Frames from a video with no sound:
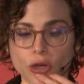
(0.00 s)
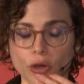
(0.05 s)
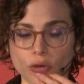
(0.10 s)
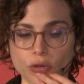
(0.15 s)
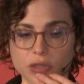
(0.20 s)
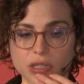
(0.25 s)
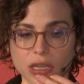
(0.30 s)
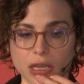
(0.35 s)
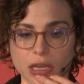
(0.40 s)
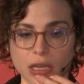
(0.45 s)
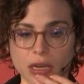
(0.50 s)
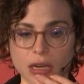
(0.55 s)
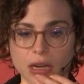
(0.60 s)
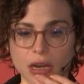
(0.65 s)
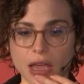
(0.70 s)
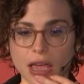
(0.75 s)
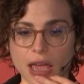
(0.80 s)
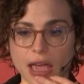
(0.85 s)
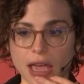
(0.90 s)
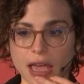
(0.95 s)

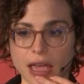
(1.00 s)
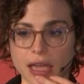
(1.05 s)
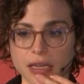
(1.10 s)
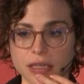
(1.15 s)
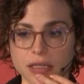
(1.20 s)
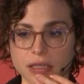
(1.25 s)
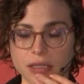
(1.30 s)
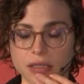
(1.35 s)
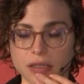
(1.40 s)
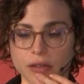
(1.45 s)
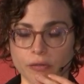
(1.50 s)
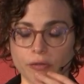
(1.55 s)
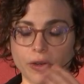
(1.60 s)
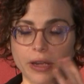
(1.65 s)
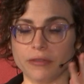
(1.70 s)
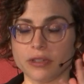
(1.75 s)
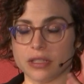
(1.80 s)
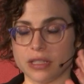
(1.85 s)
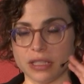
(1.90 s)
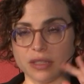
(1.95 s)
chosen and, or
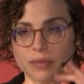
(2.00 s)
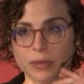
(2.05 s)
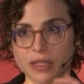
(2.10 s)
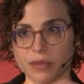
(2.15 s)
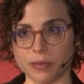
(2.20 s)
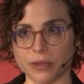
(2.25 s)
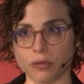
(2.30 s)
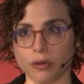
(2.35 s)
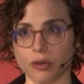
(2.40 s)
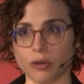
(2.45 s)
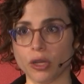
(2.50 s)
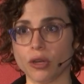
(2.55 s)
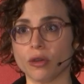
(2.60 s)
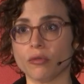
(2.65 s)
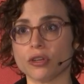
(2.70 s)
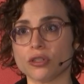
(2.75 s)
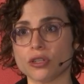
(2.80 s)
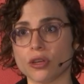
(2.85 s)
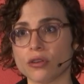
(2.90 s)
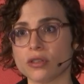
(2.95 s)
5 or 6 months between when
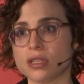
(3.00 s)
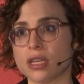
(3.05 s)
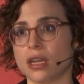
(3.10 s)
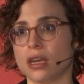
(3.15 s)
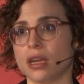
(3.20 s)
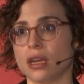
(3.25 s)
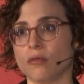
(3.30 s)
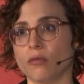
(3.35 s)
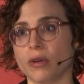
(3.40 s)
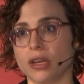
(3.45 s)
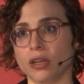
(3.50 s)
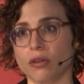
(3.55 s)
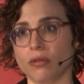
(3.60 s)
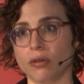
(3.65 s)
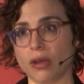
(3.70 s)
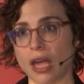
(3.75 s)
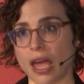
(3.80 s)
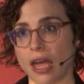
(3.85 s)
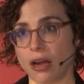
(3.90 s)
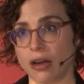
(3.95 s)
you were chosen and when
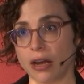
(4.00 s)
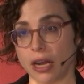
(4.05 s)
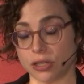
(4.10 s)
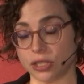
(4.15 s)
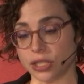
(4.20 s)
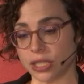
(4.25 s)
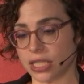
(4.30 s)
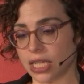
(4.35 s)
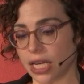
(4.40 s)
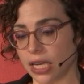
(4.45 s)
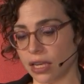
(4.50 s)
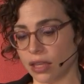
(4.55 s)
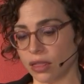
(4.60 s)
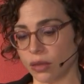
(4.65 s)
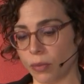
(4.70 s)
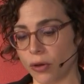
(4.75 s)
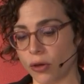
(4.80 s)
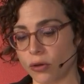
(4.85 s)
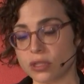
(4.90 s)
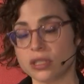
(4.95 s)
you are actually taking
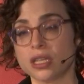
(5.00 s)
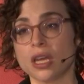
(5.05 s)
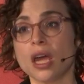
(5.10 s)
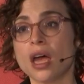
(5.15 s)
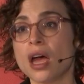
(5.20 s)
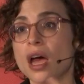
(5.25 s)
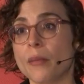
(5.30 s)
the post.